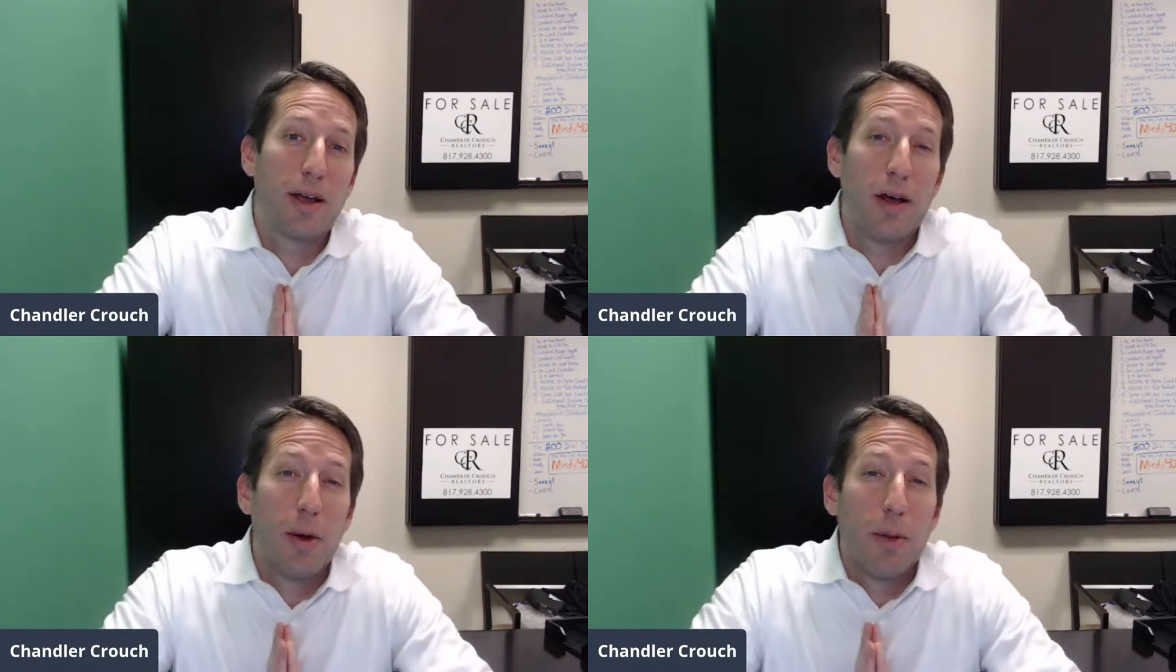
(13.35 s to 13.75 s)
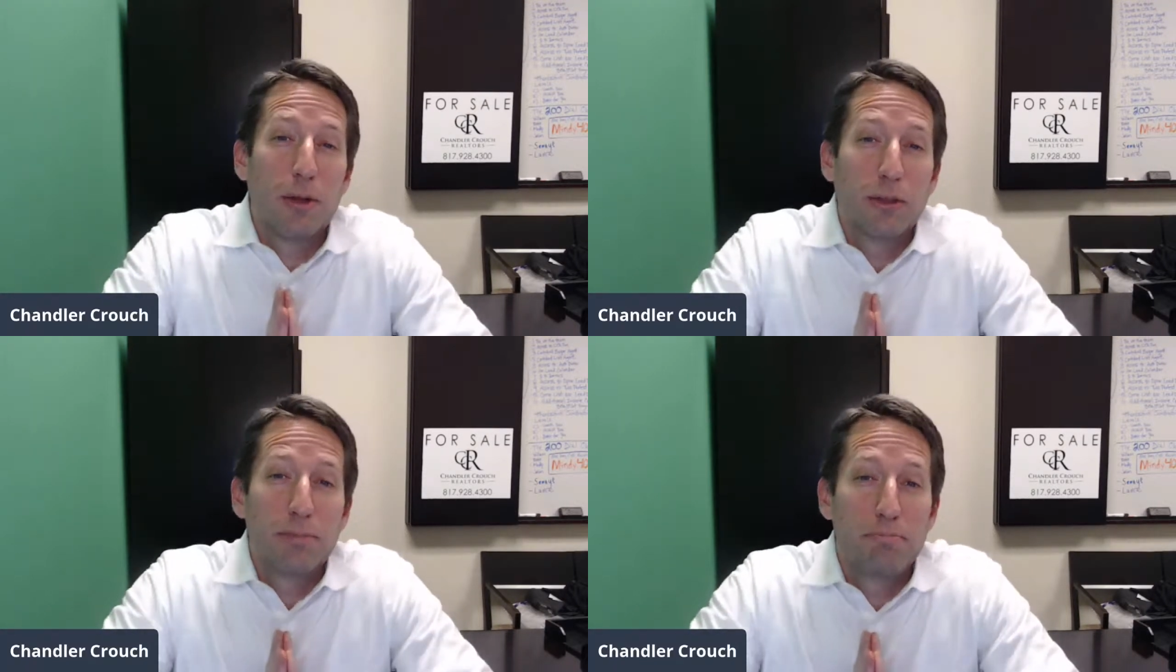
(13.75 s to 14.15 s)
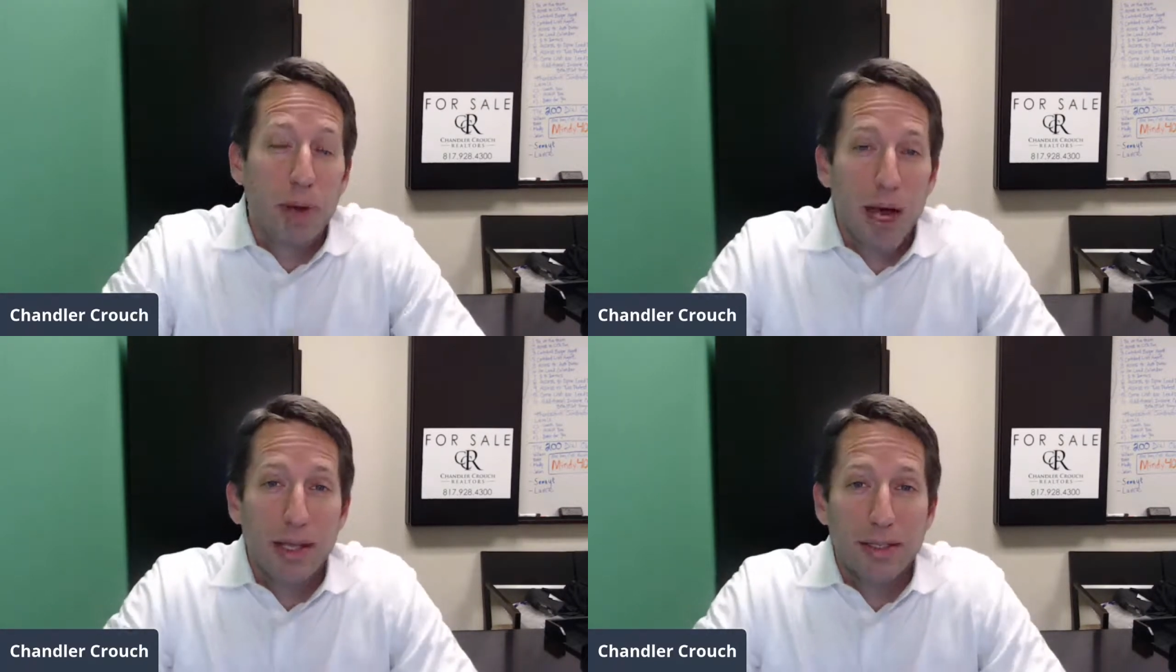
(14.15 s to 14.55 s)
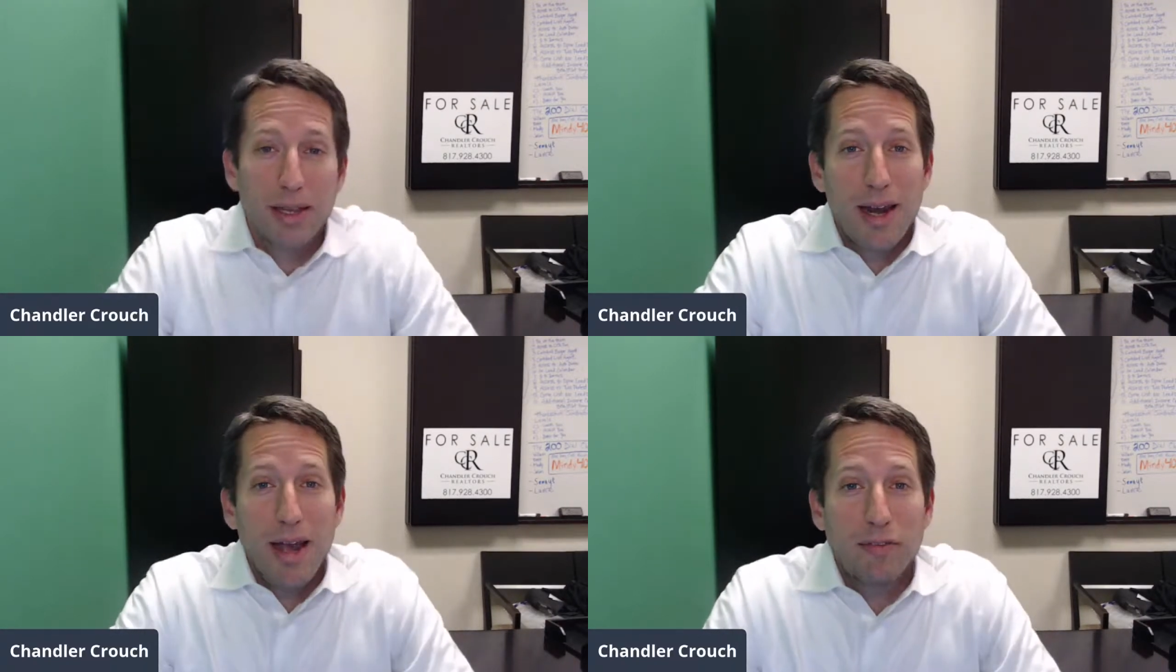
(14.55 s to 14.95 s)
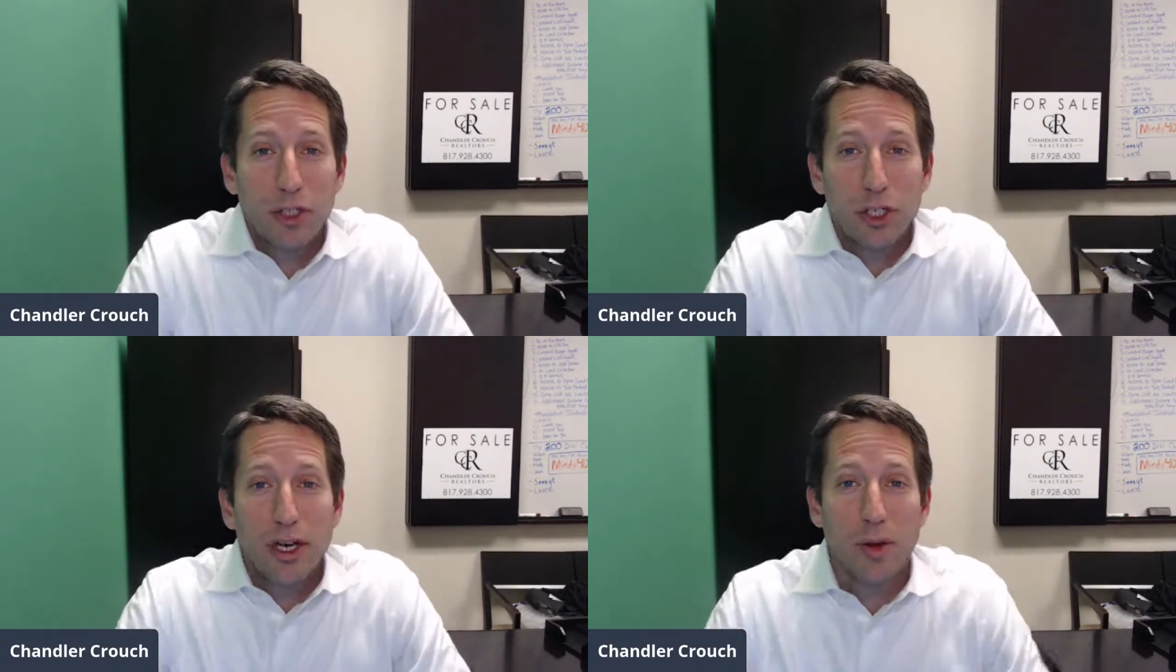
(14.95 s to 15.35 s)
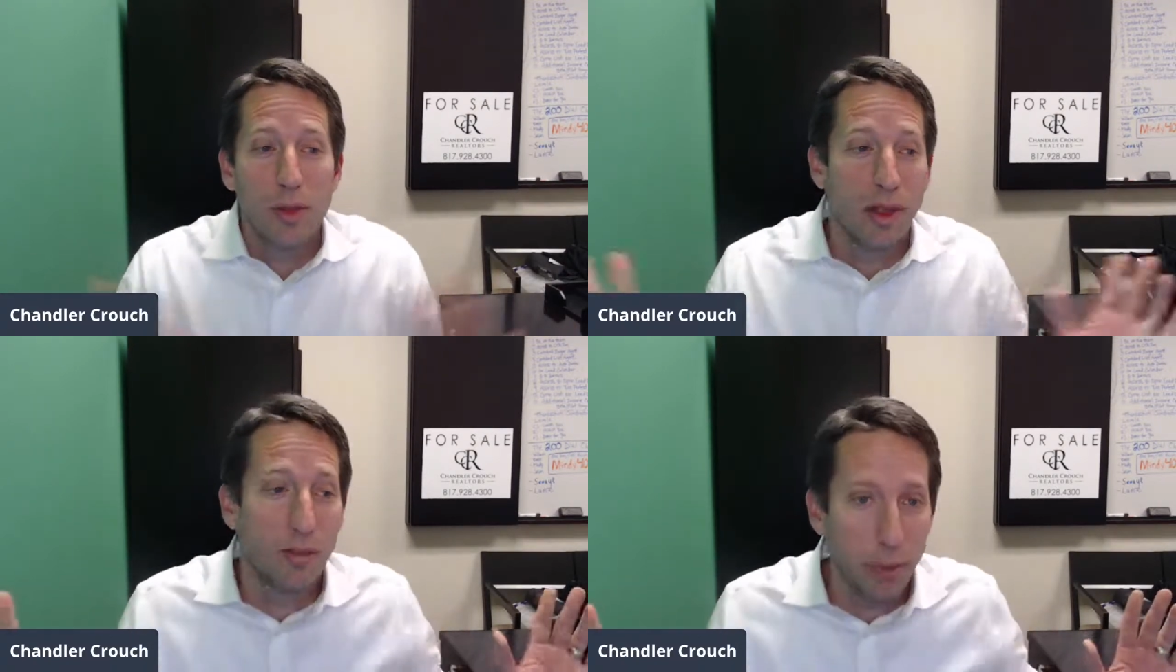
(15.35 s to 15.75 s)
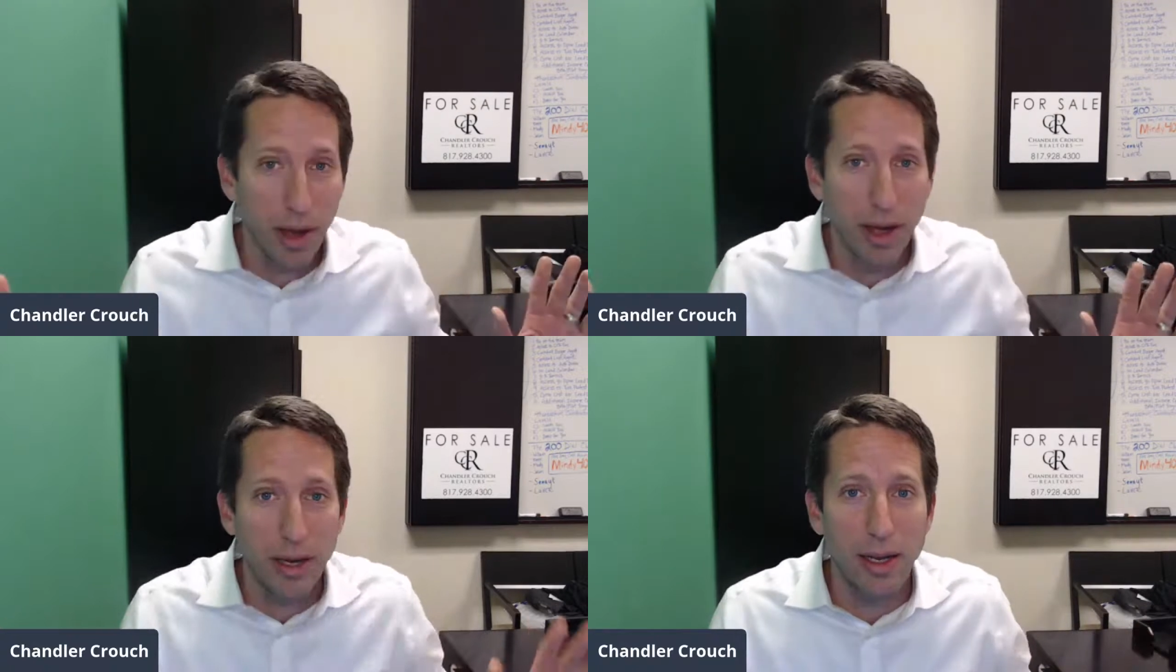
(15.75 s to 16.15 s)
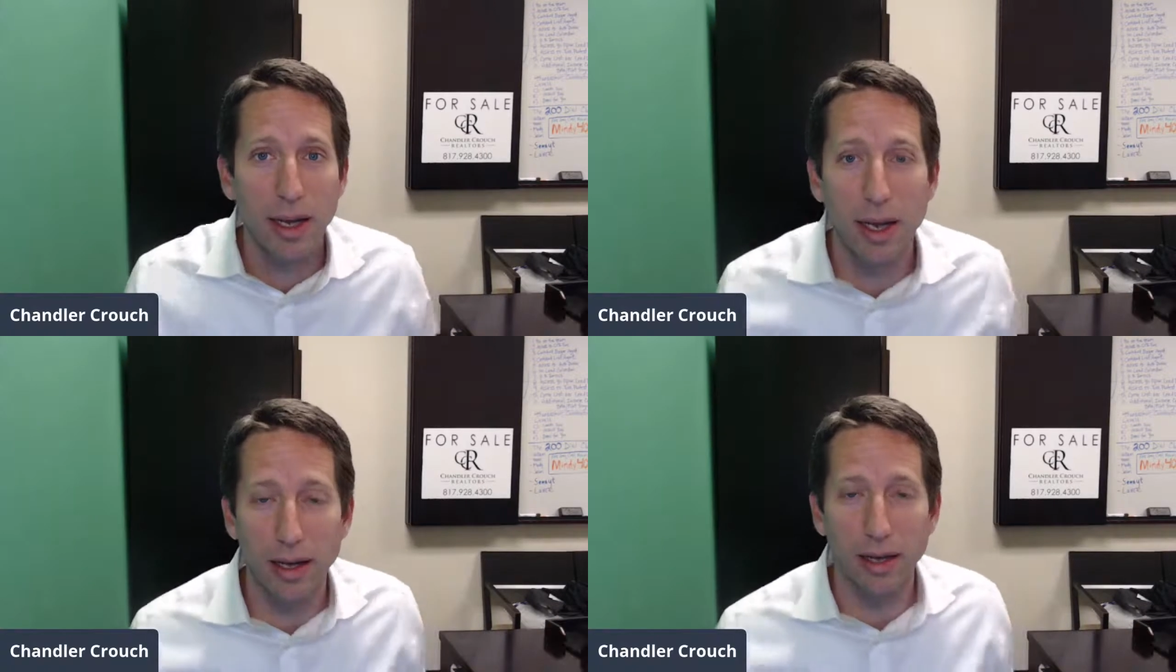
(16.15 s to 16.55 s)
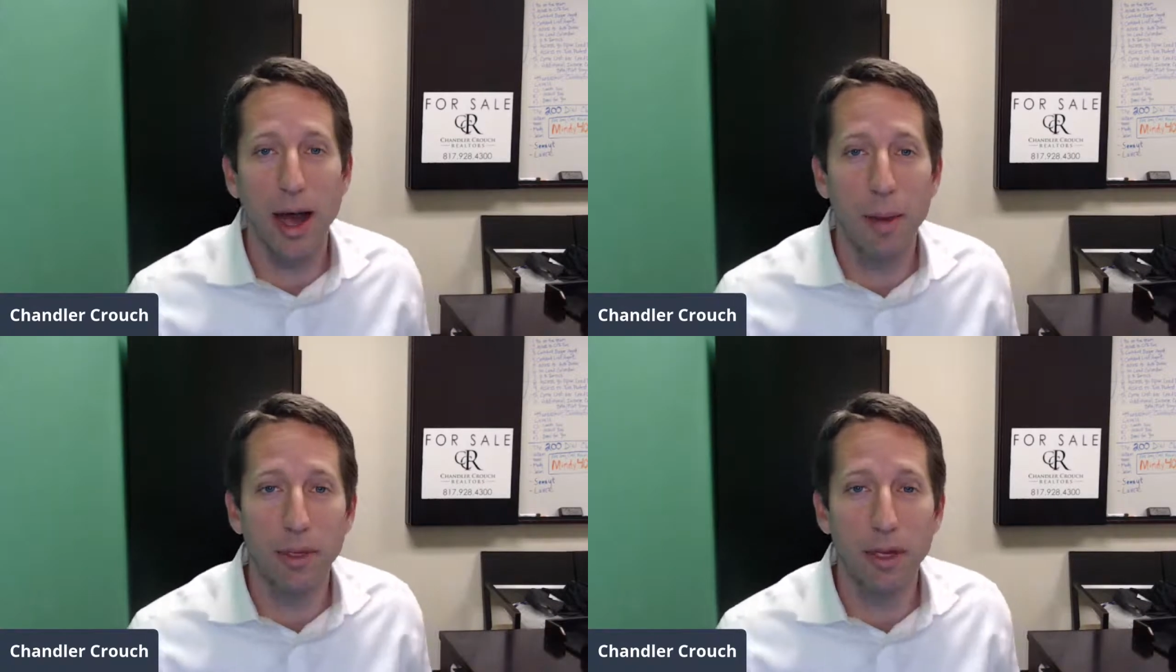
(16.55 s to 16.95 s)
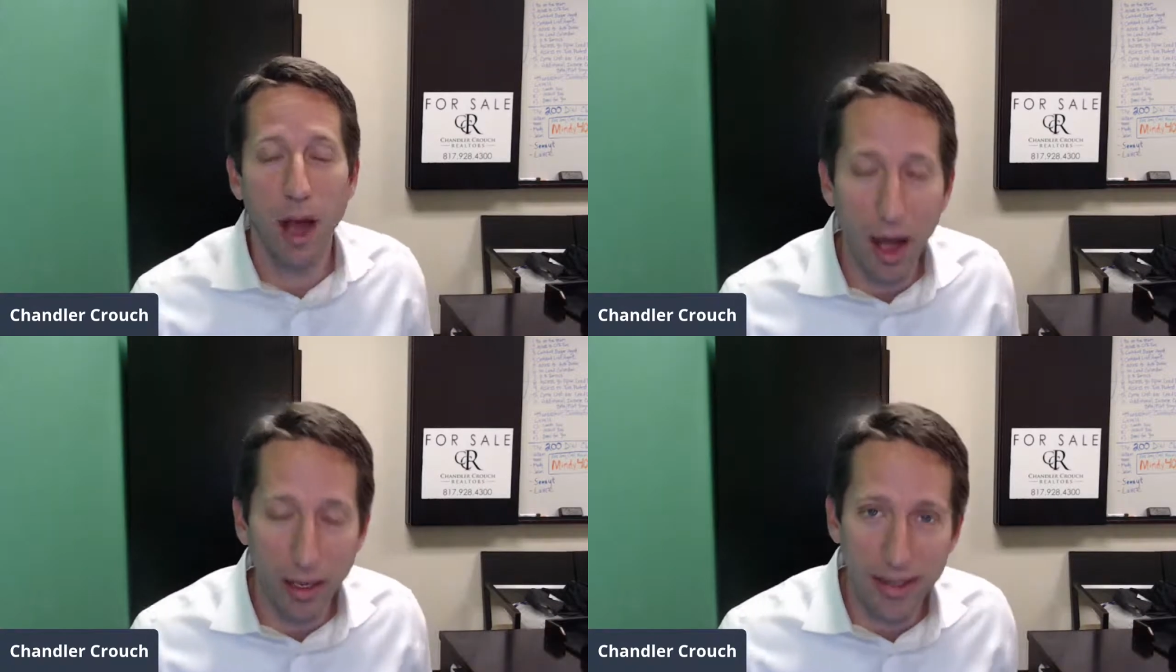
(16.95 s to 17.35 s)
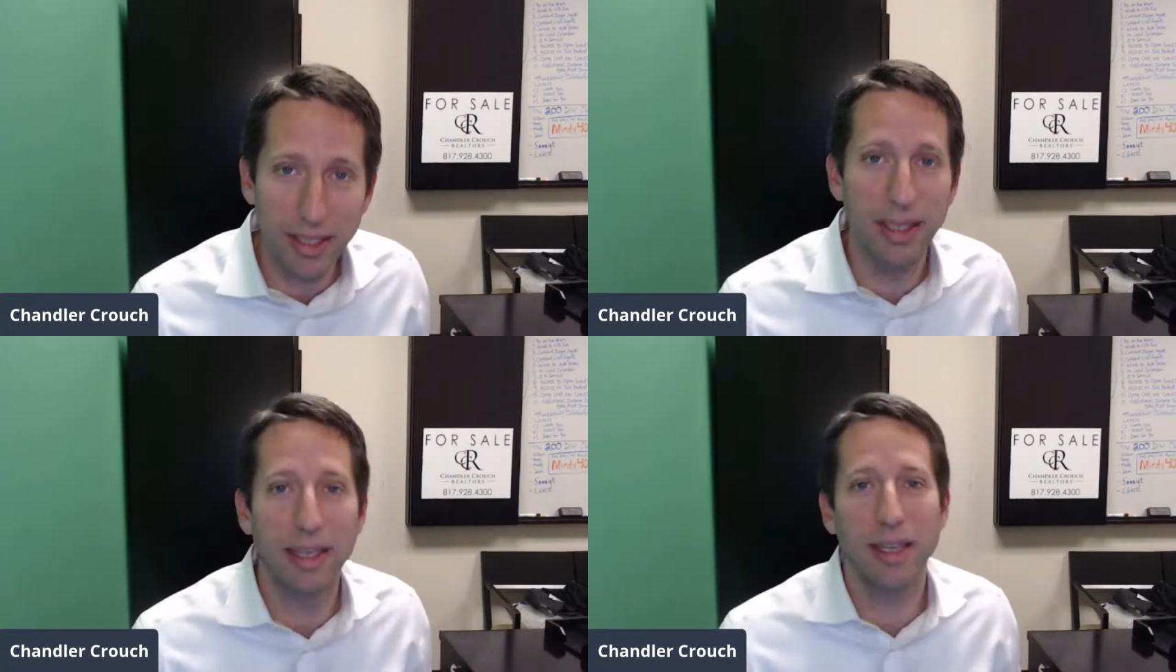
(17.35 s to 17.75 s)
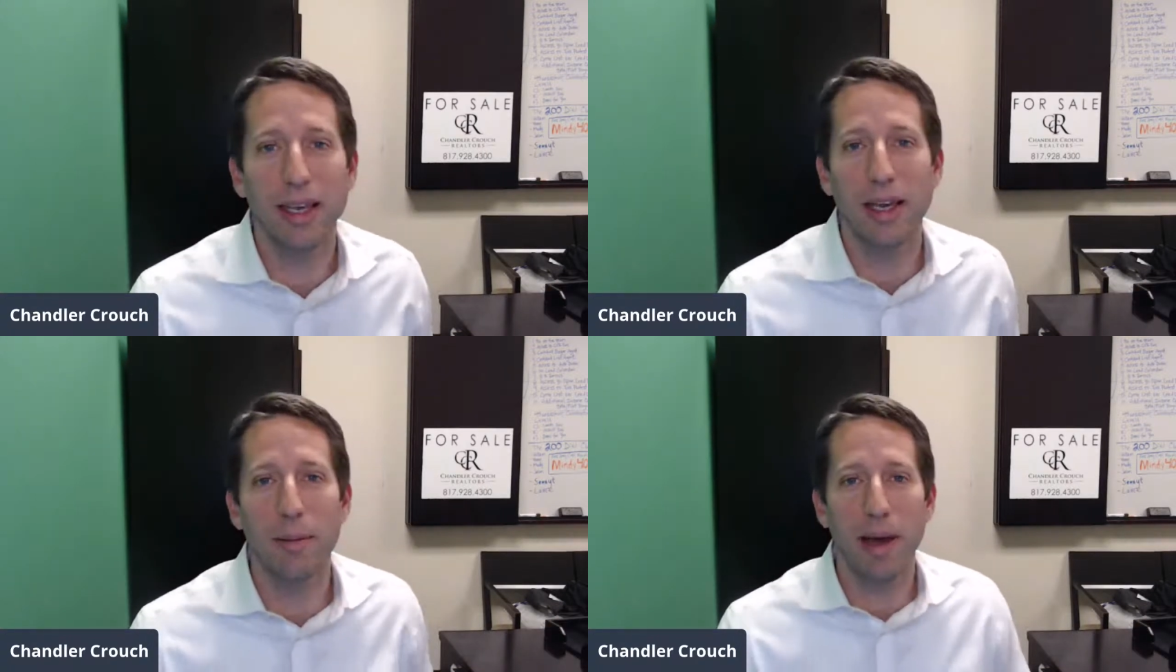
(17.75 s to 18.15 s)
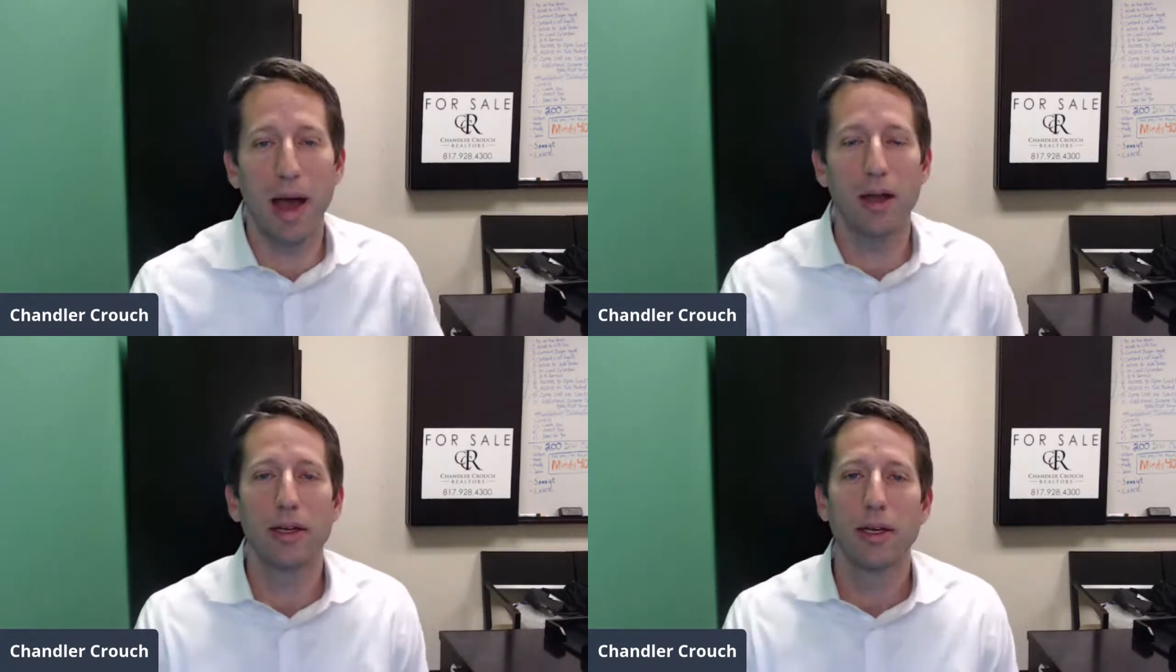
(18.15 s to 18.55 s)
almost bust and have to share it with everybody. And I'm constantly thinking about